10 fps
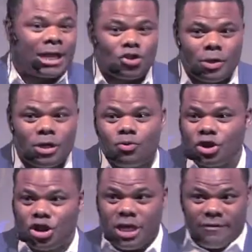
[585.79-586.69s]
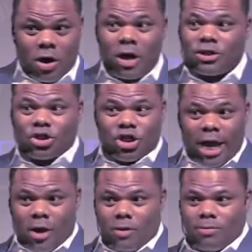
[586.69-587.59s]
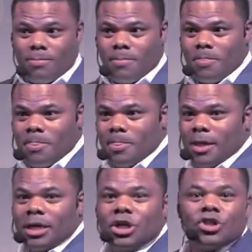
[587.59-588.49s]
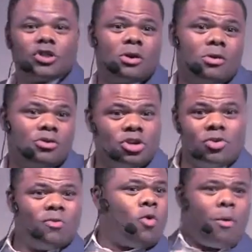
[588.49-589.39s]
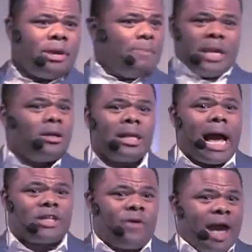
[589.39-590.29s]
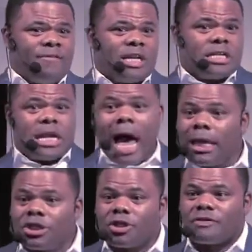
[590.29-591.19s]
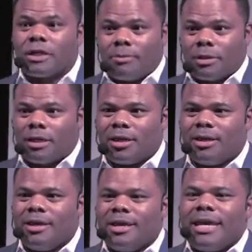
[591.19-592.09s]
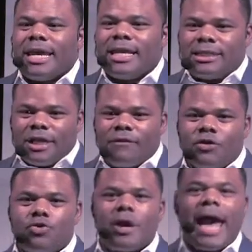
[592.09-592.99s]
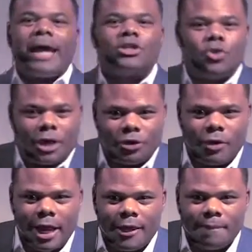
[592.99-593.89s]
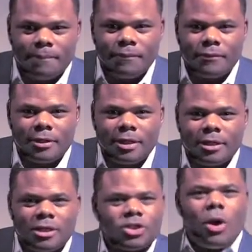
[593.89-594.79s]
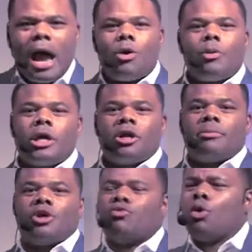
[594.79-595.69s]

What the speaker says: act on it, would she have gone to jail? So you won't be penalized for having knowledge of something. It's if you act on it, right? So how are we gonna be